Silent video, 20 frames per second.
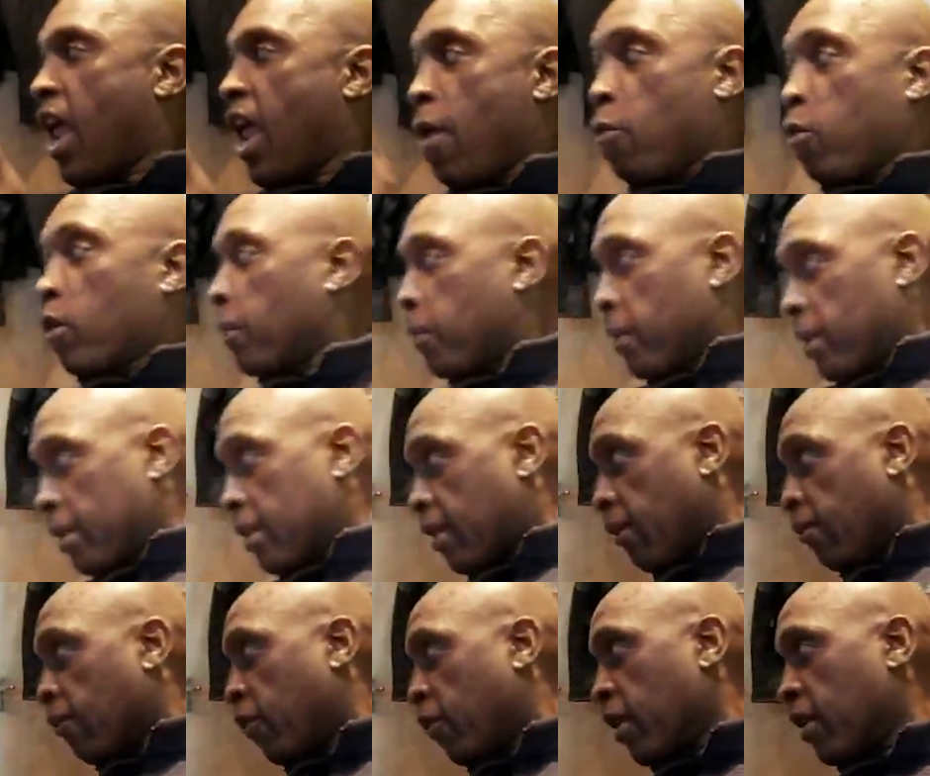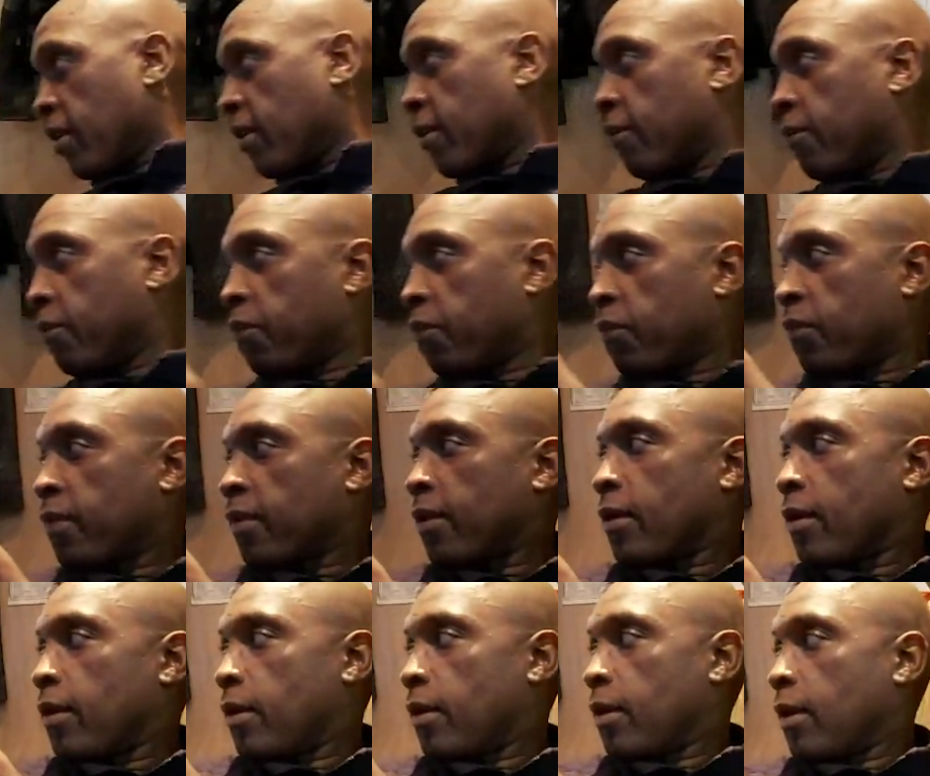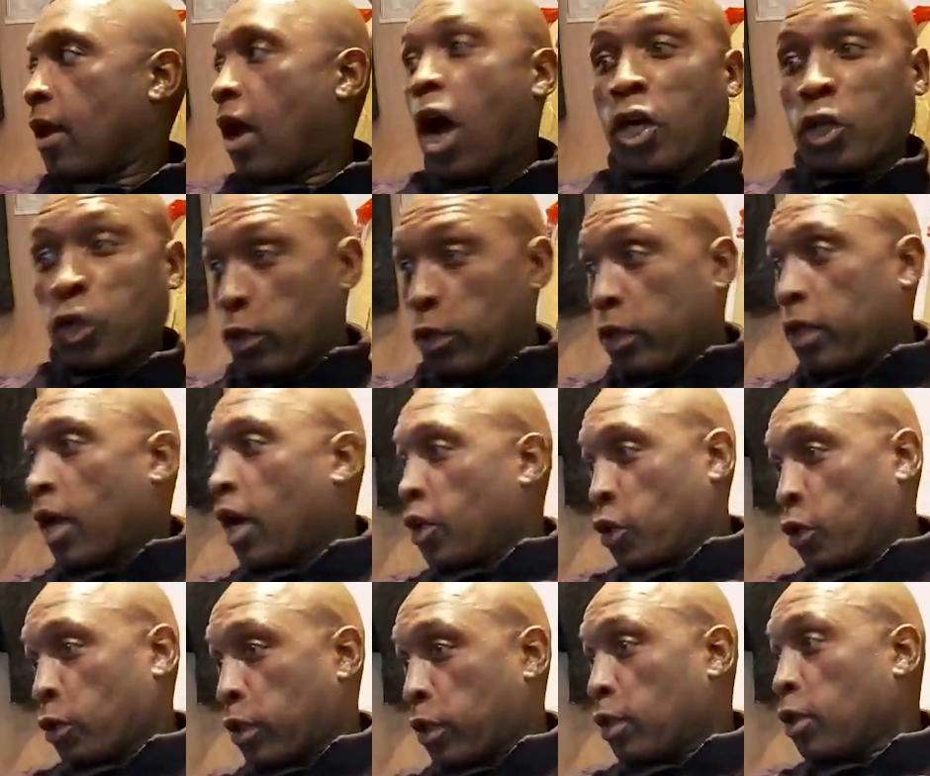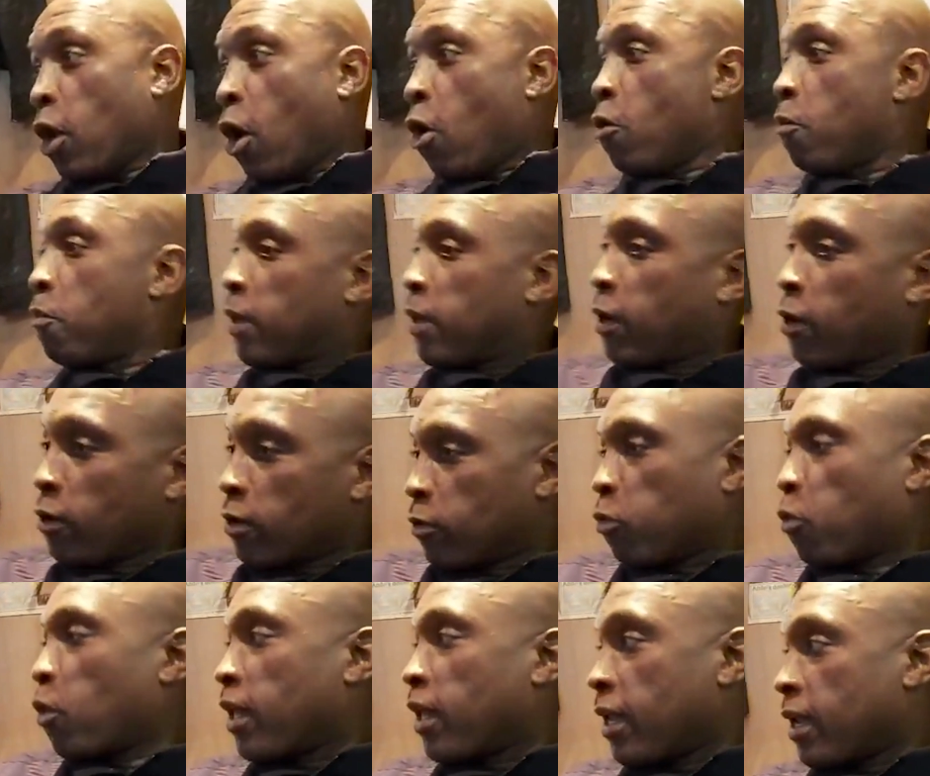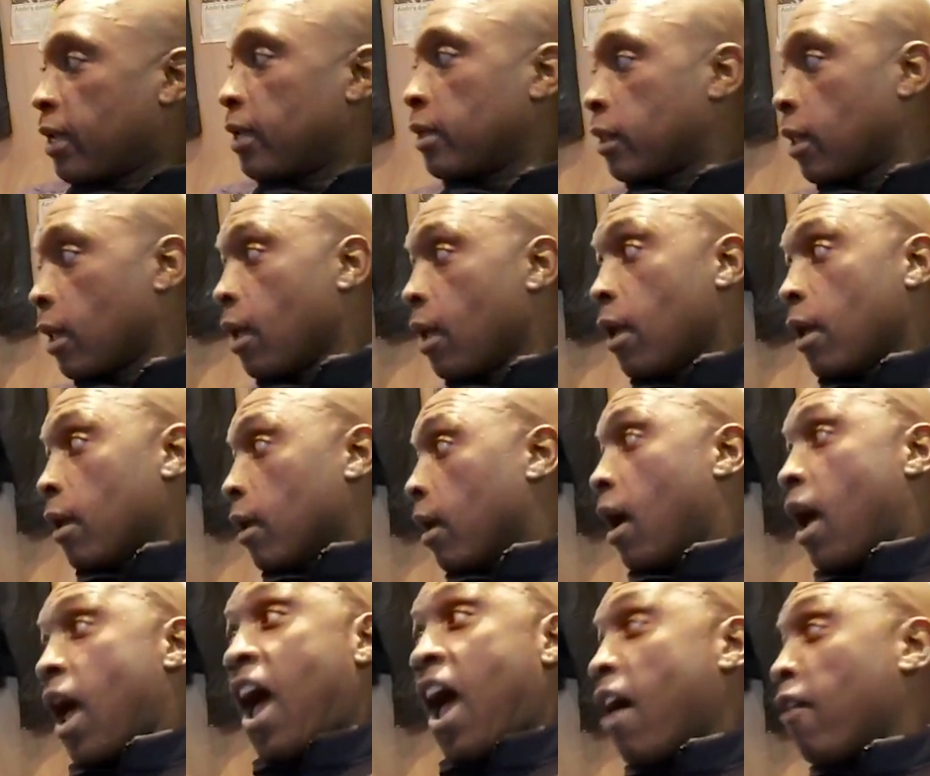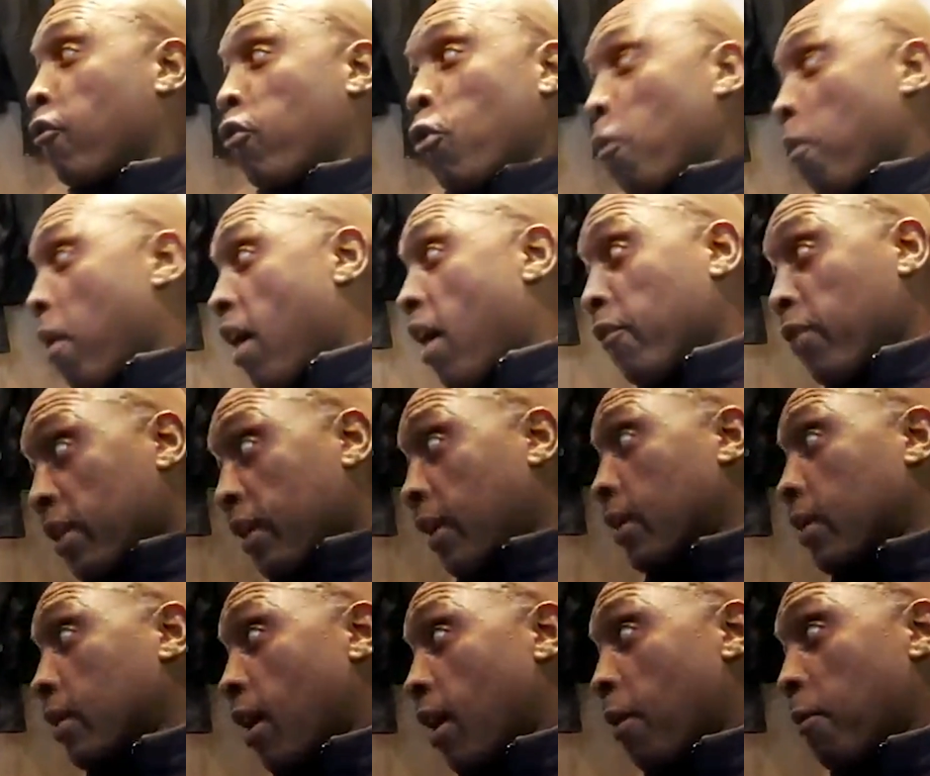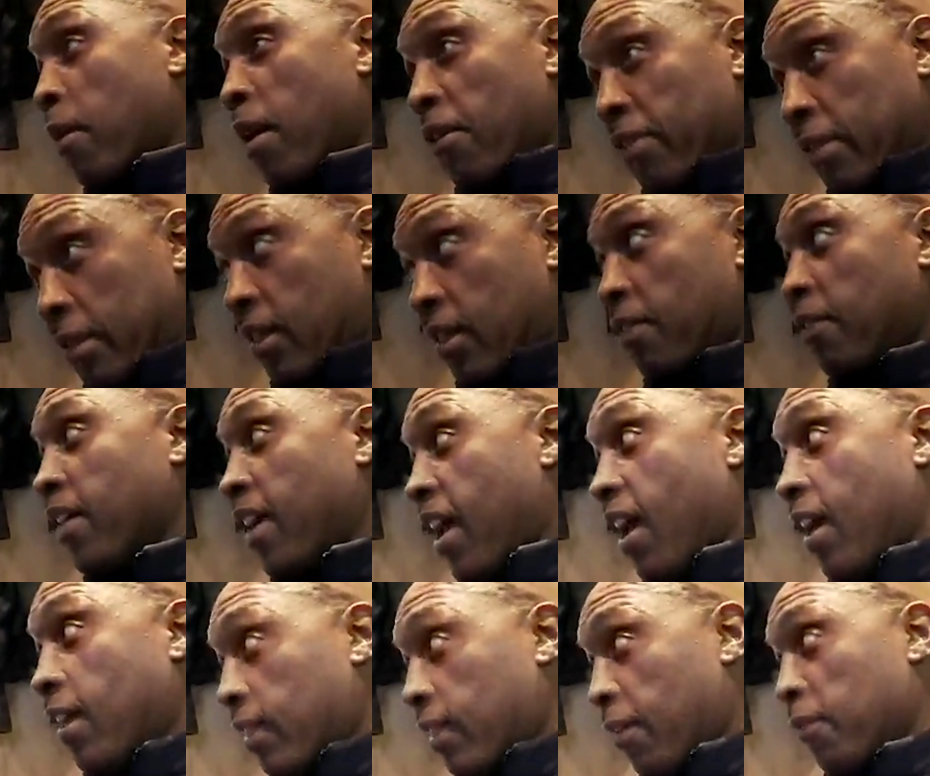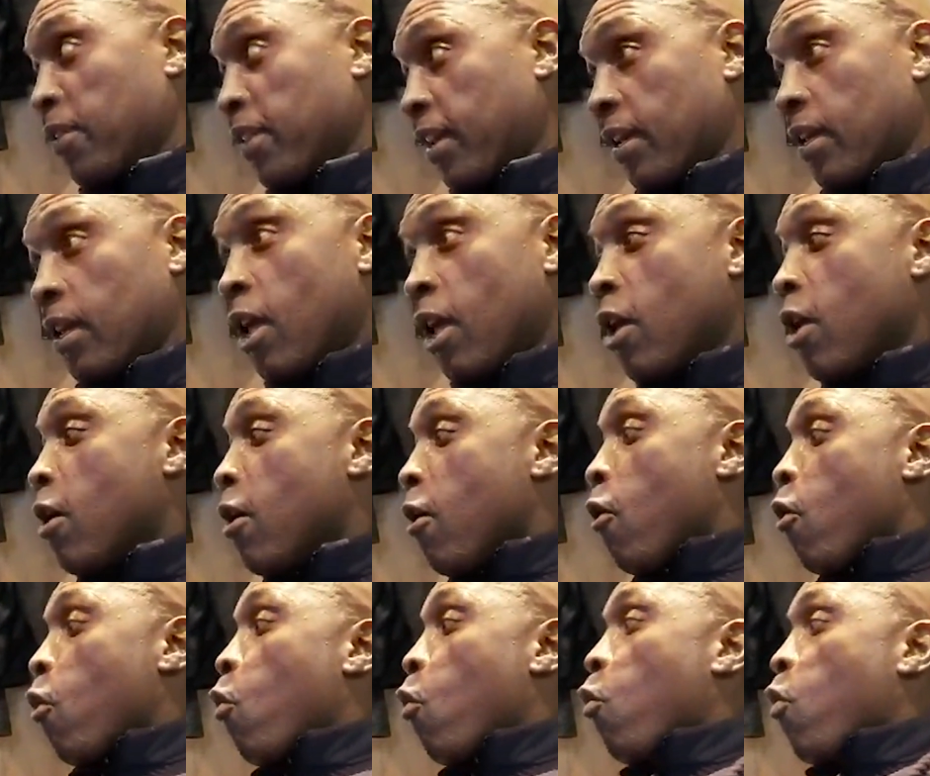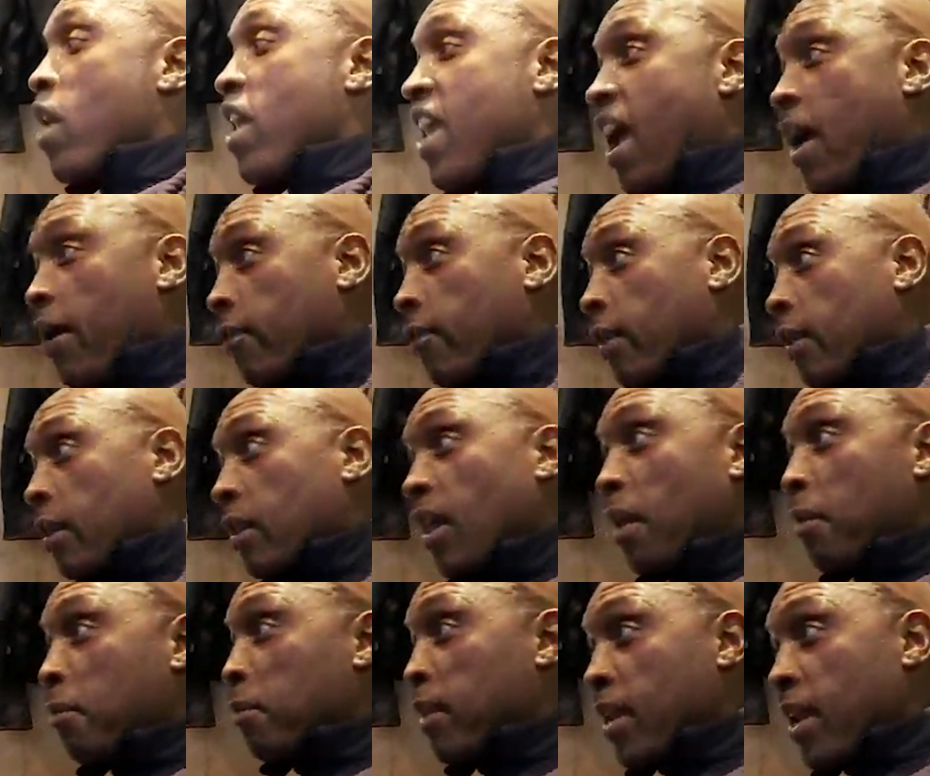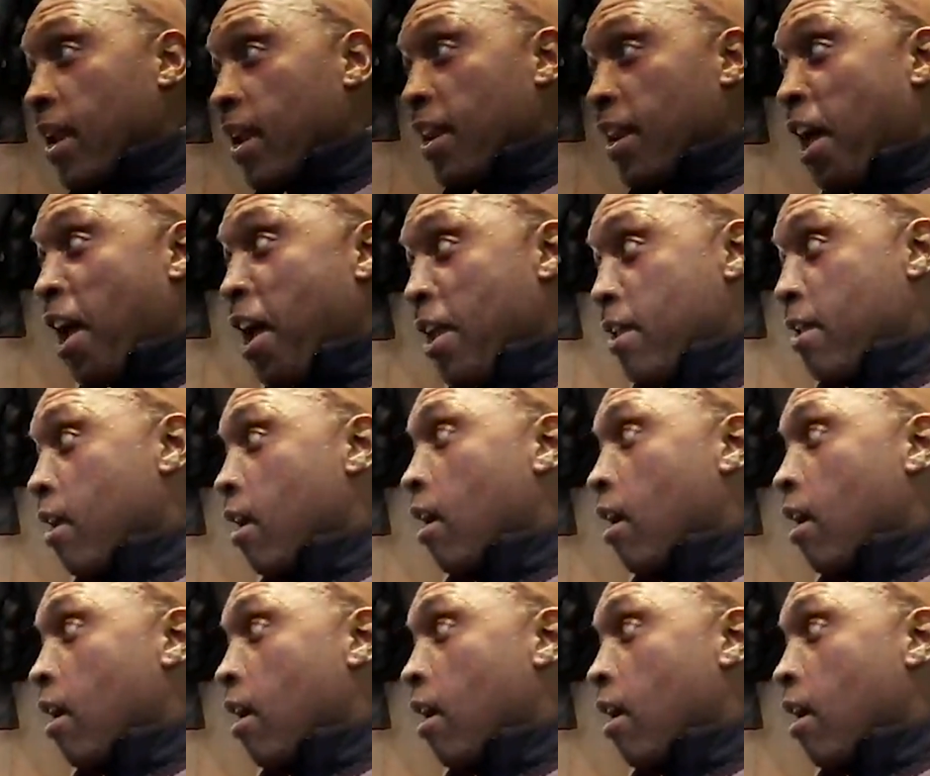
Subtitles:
it would have been something. I just know because what it is. Out of all my other kids, out of my other seven kids. We have the same DNA.